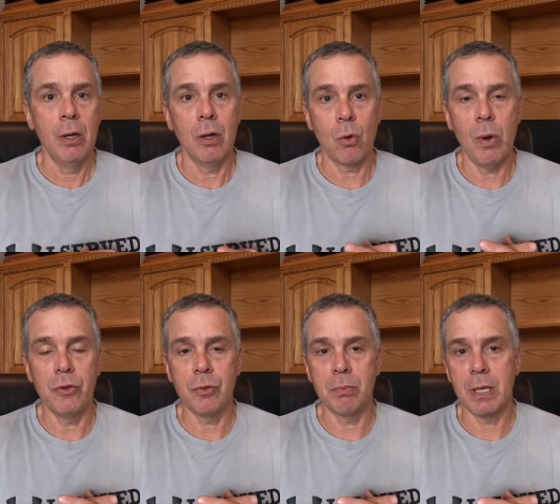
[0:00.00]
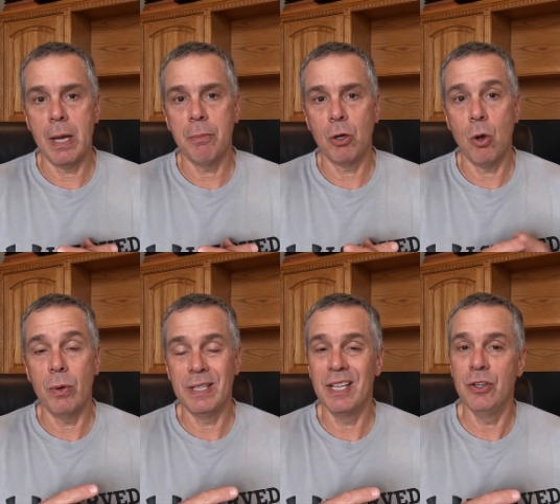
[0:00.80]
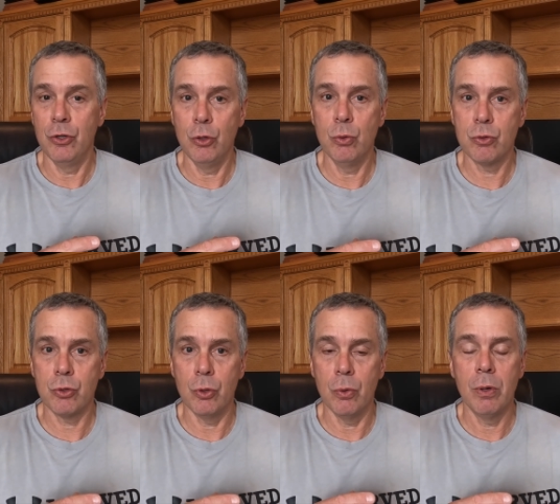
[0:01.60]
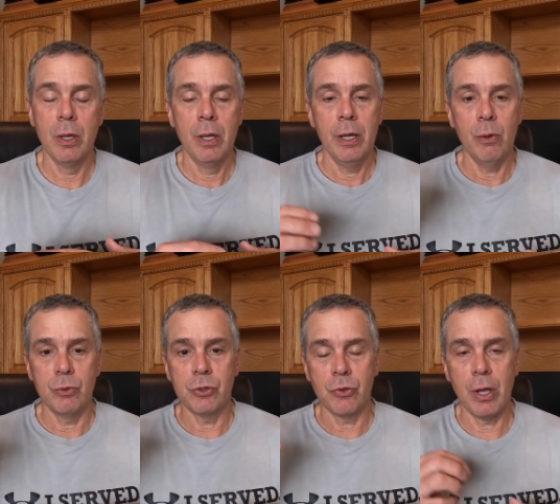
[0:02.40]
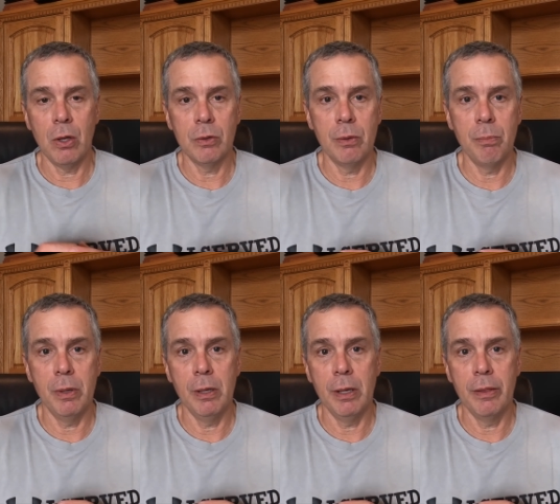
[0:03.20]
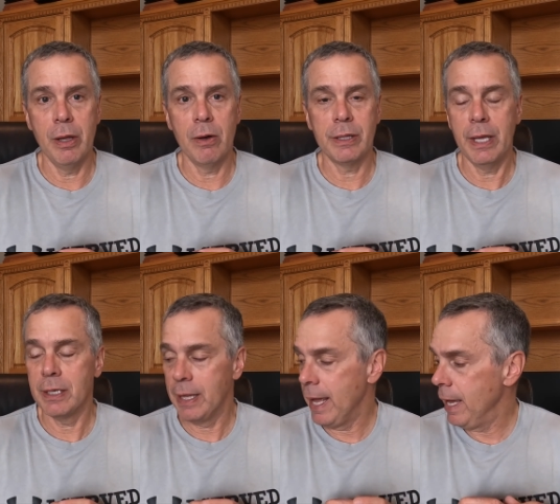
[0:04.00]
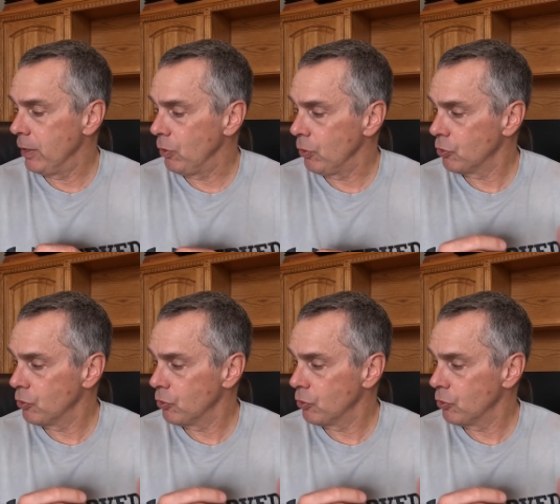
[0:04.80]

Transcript: uh, quite some time ago, it didn't used to it was just held uh, there at the end of the handle.